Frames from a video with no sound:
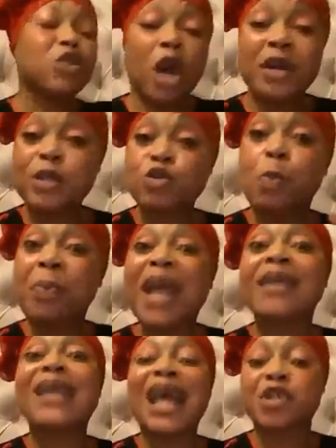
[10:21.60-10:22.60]
Sorry, to
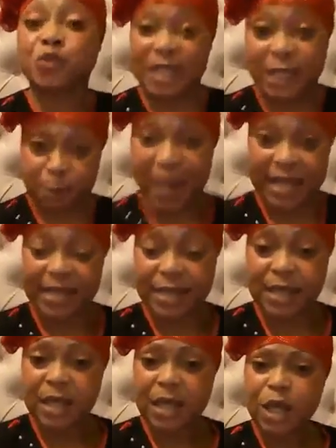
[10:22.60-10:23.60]
pay last
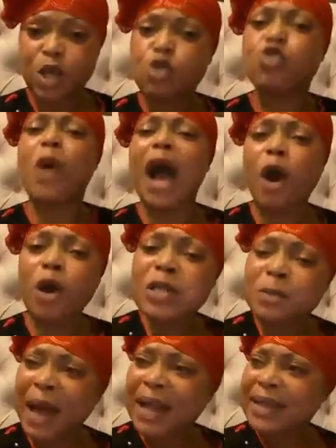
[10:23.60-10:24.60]
respect to her
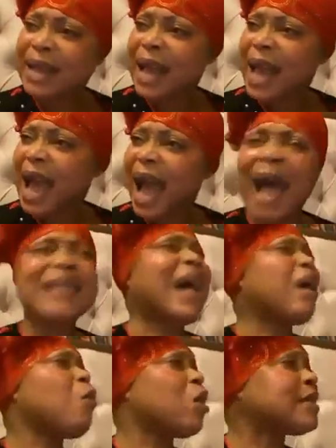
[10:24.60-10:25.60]
husband.
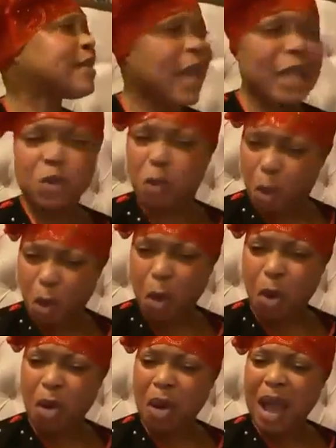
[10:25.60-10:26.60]
And I was saying,
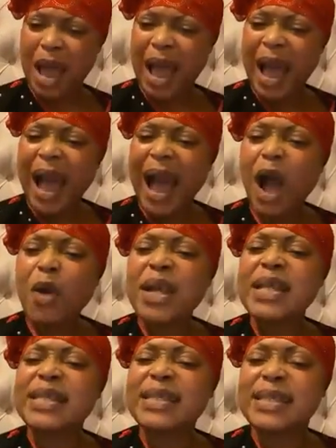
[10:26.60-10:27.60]
no,
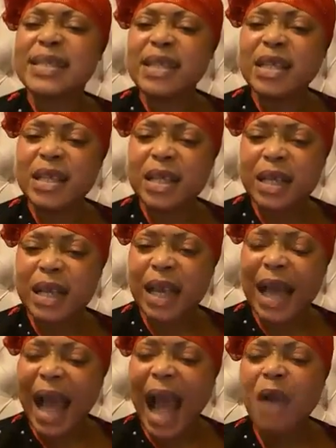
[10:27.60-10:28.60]
how is
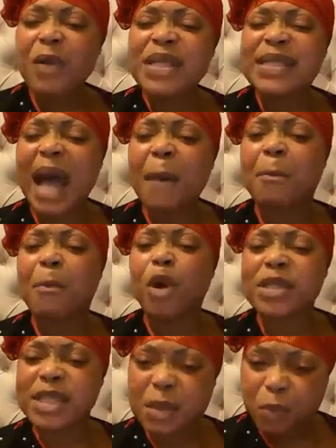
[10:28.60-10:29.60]
that
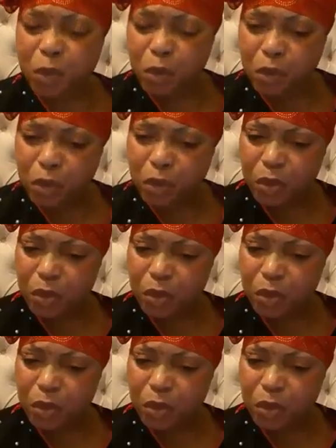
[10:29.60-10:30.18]
possible?